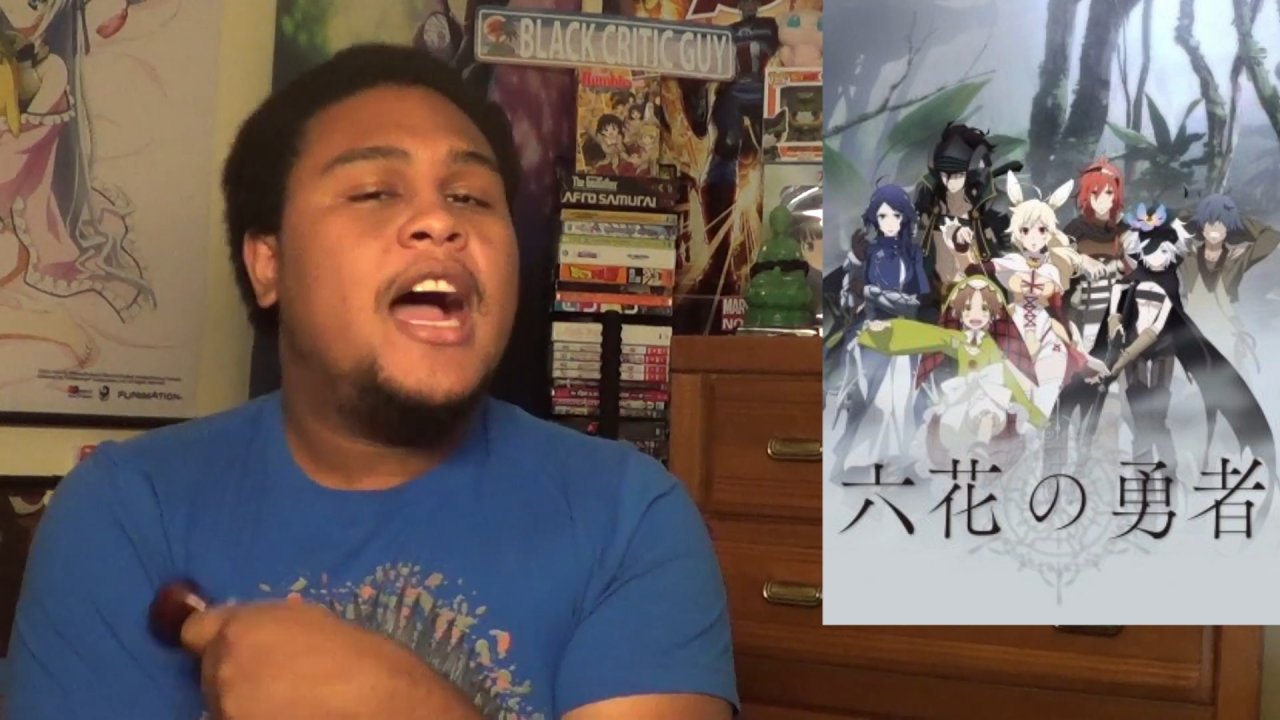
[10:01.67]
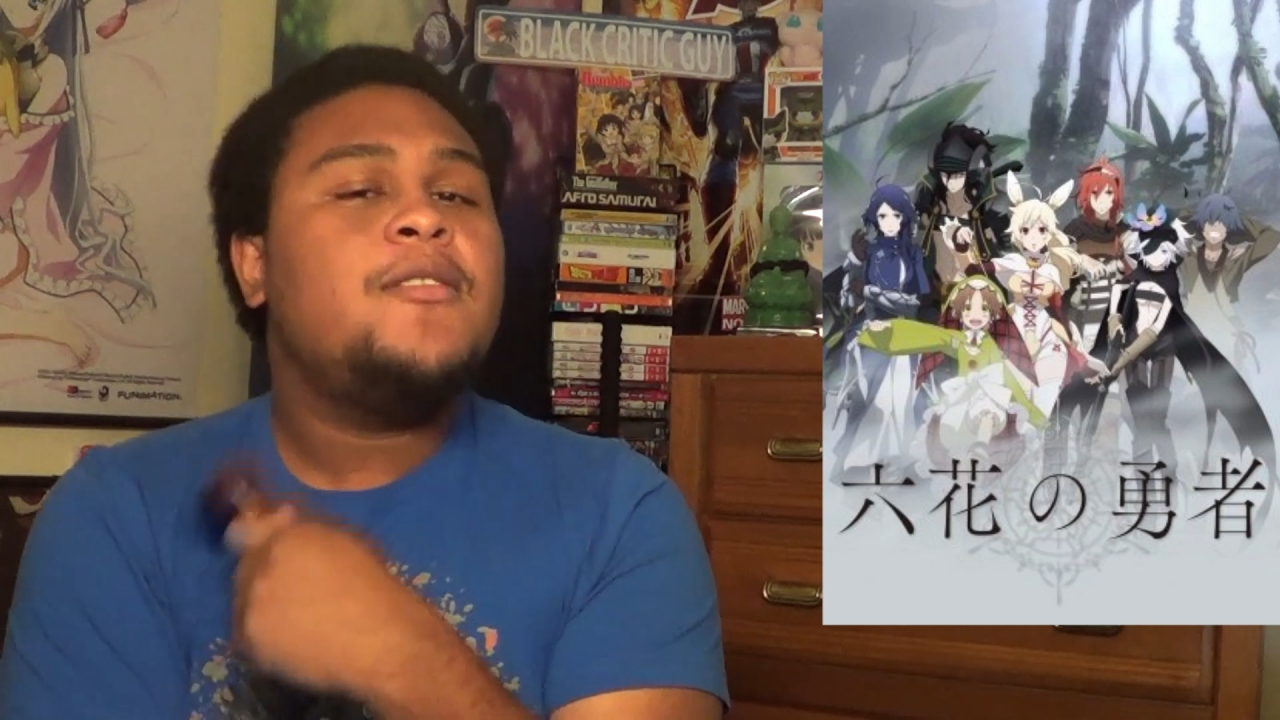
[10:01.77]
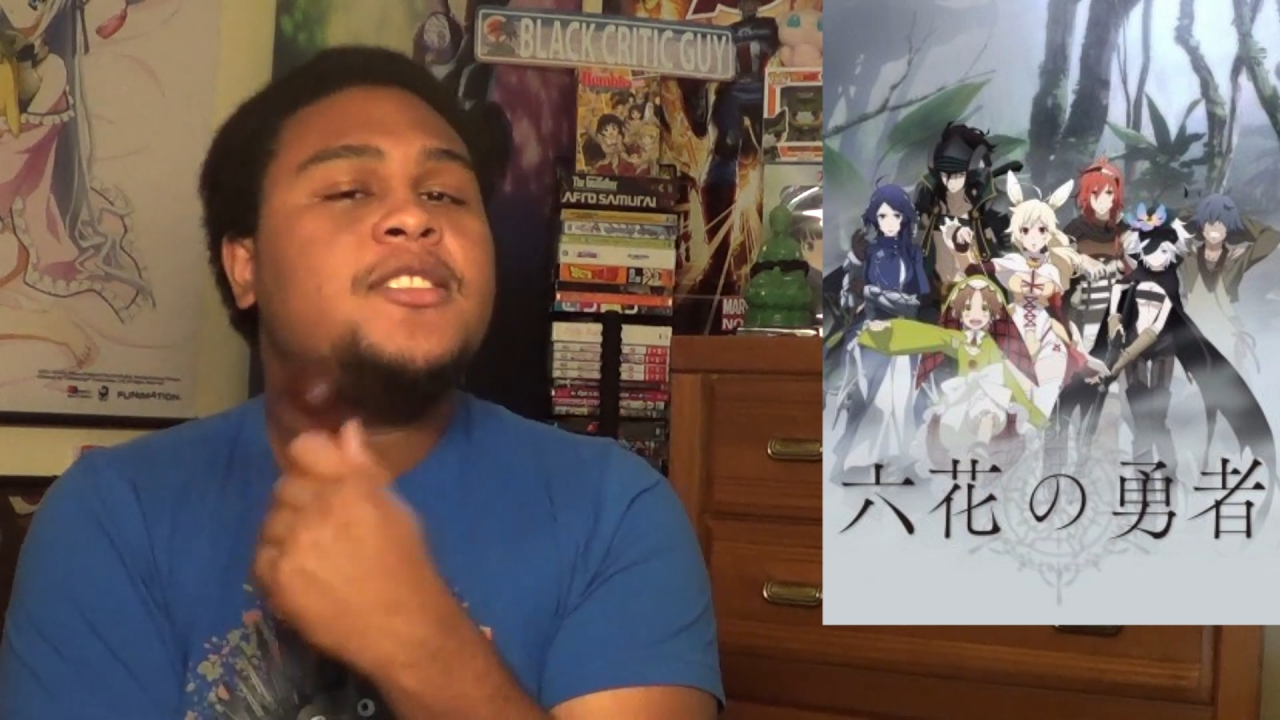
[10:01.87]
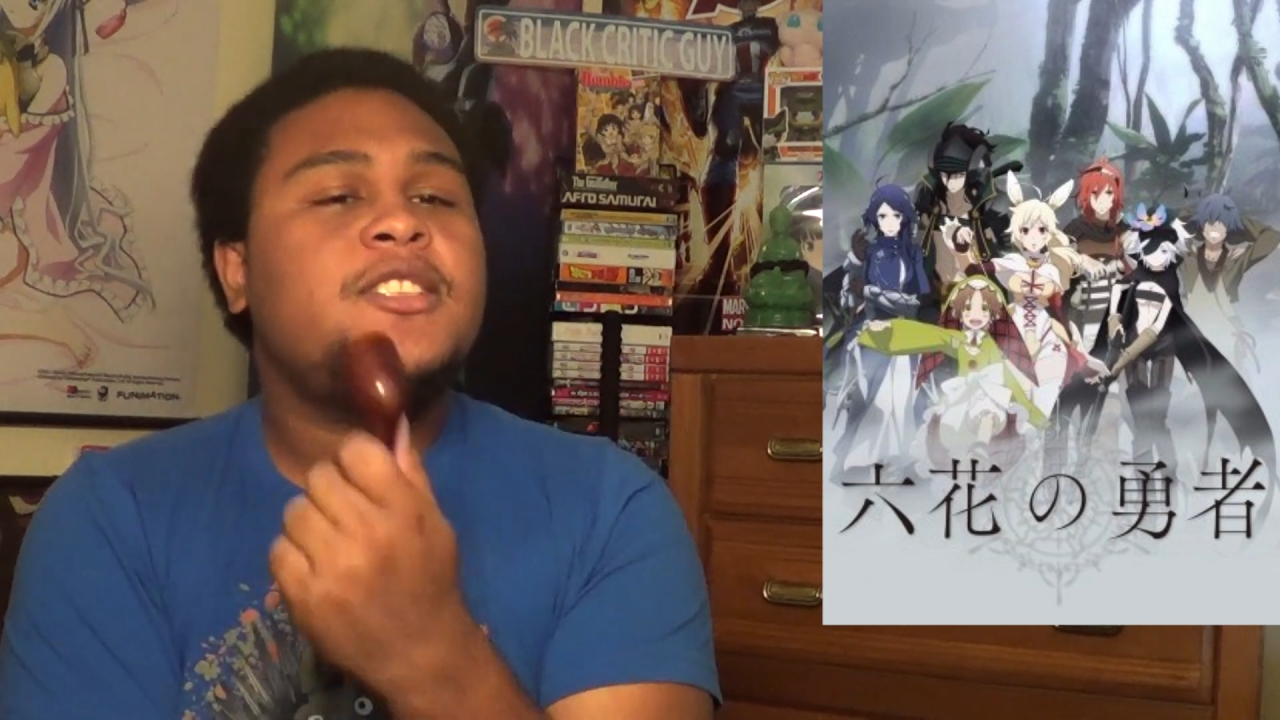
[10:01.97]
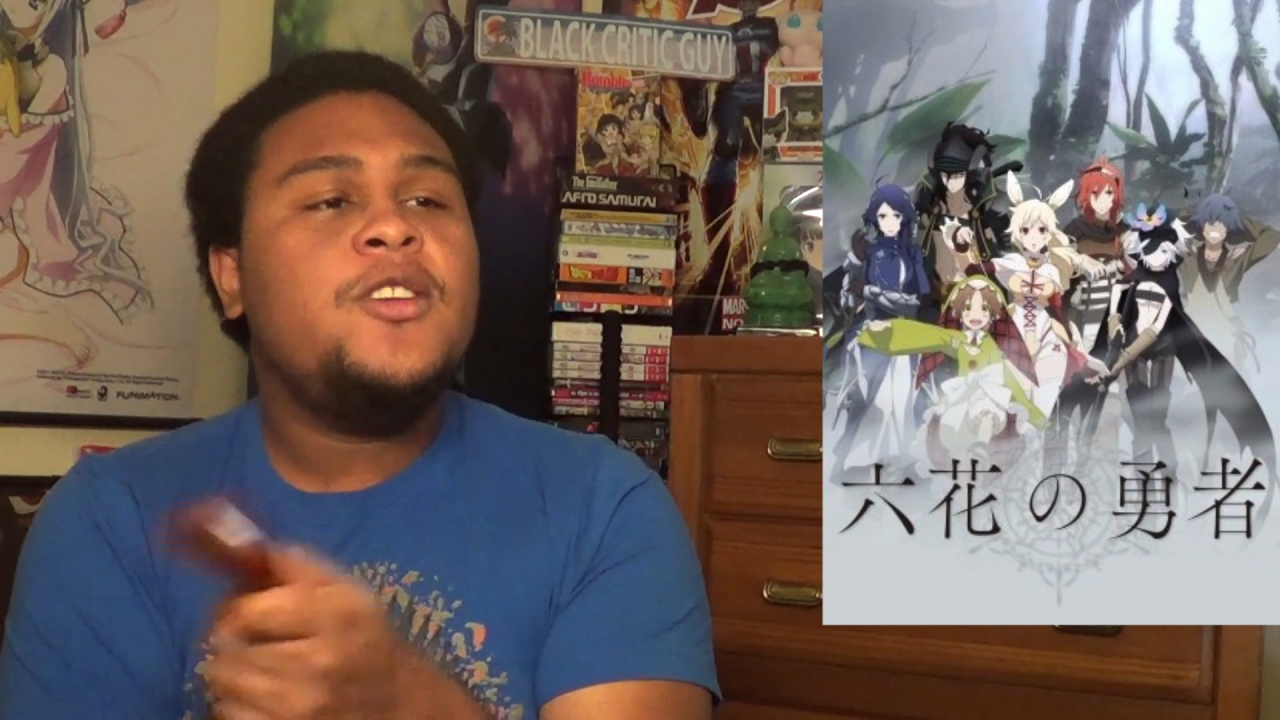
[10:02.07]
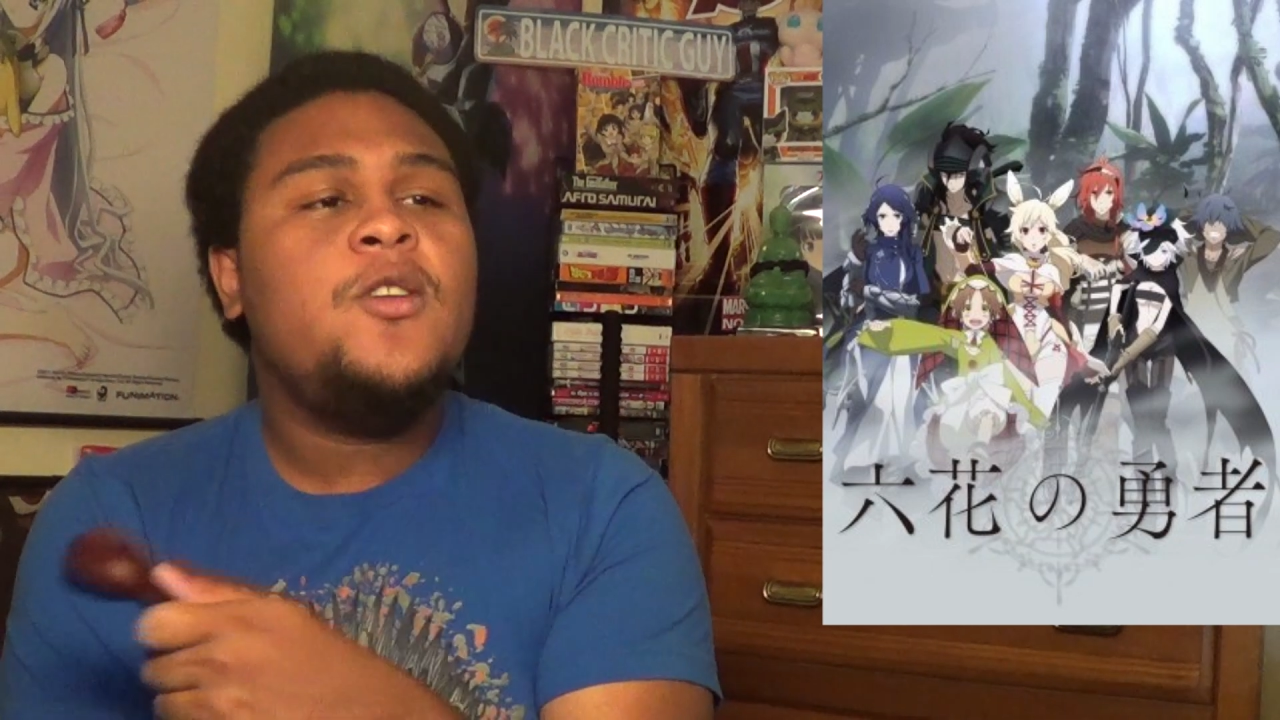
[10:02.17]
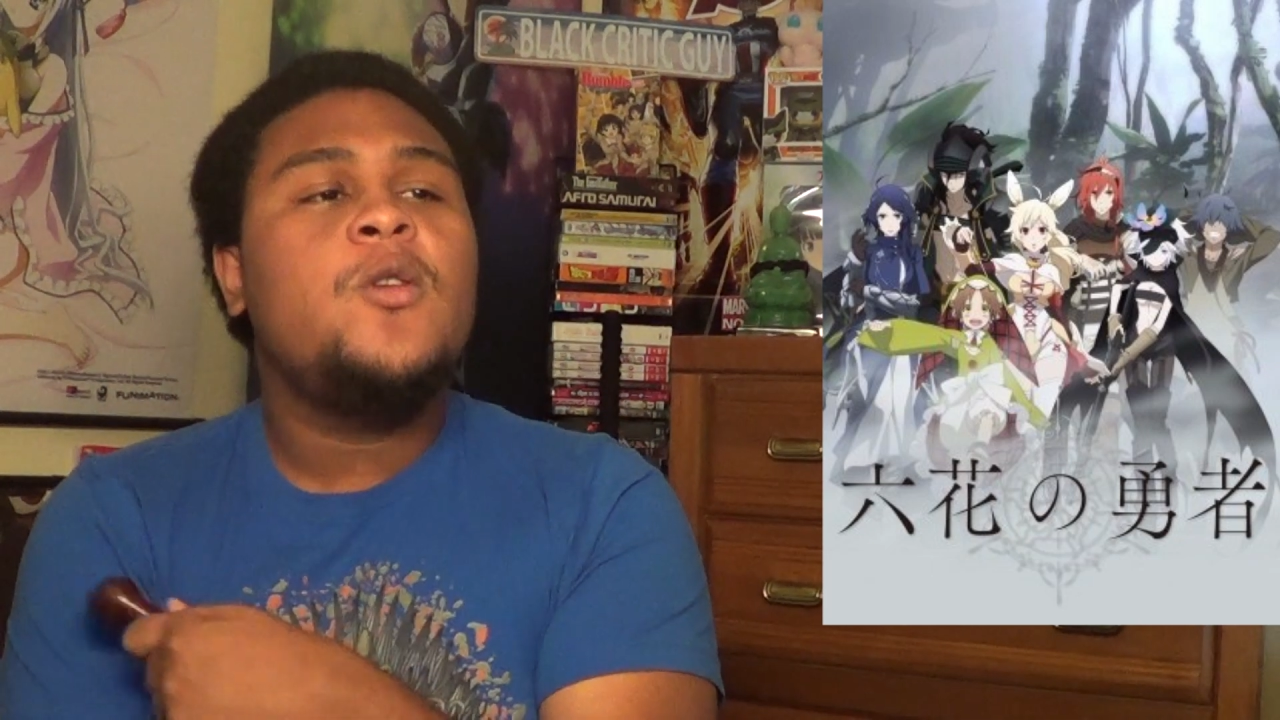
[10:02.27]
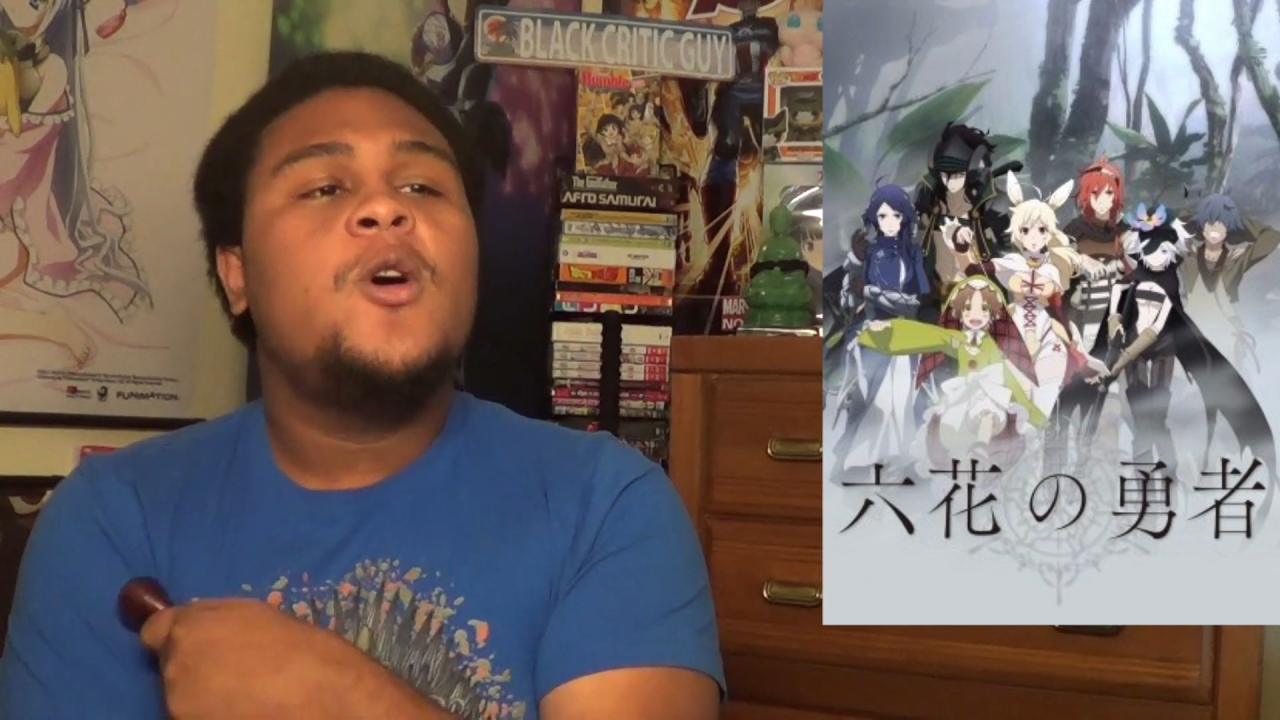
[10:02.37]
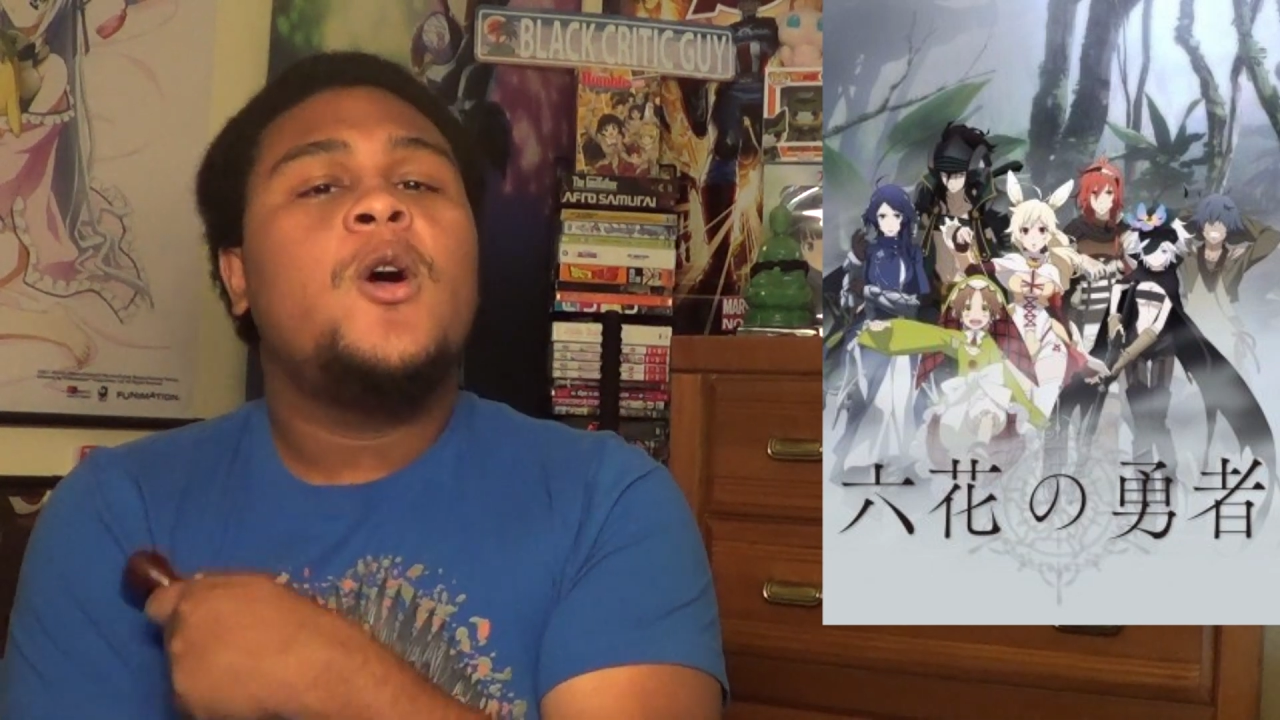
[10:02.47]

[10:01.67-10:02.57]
I was still